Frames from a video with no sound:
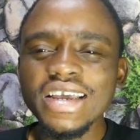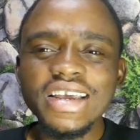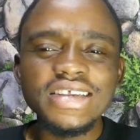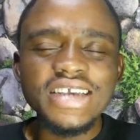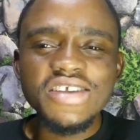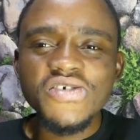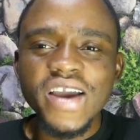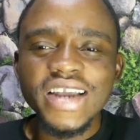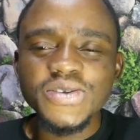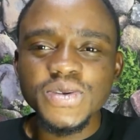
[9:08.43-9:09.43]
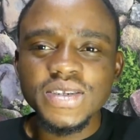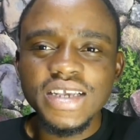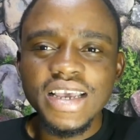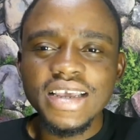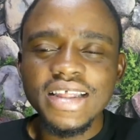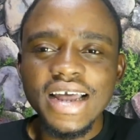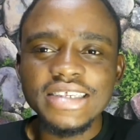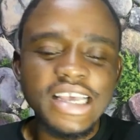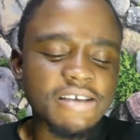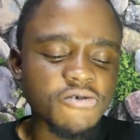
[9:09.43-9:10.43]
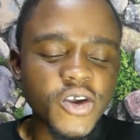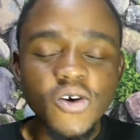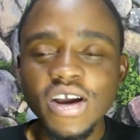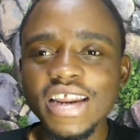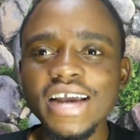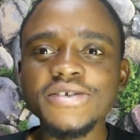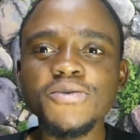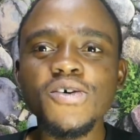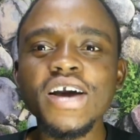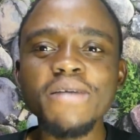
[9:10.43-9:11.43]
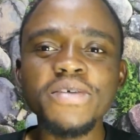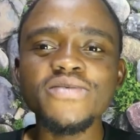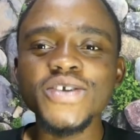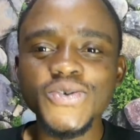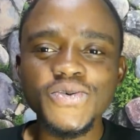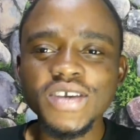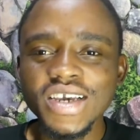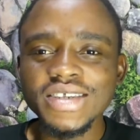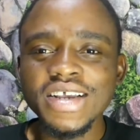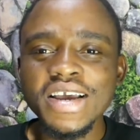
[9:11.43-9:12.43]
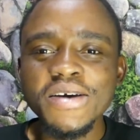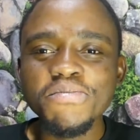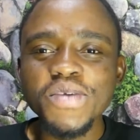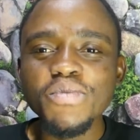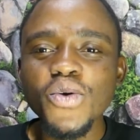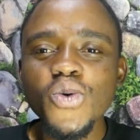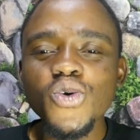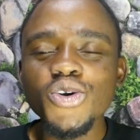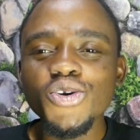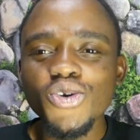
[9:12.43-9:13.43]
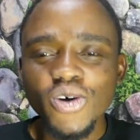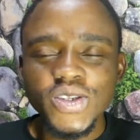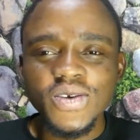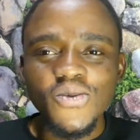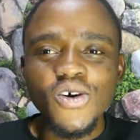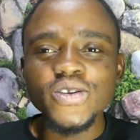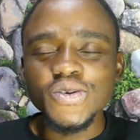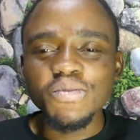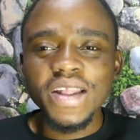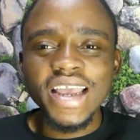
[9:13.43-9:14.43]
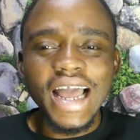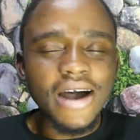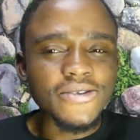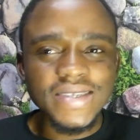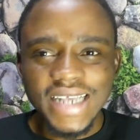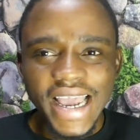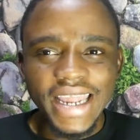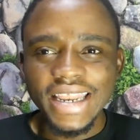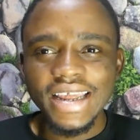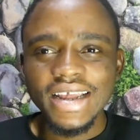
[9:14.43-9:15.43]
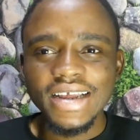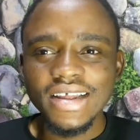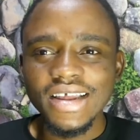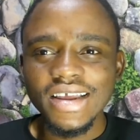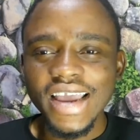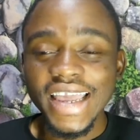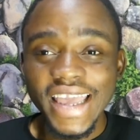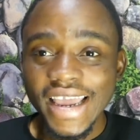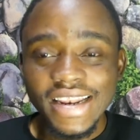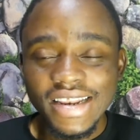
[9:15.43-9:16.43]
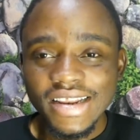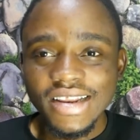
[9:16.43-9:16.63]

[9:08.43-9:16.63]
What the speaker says: Is he trying to say that if we organize a World Cup every 2 years, people would not want to play outside again?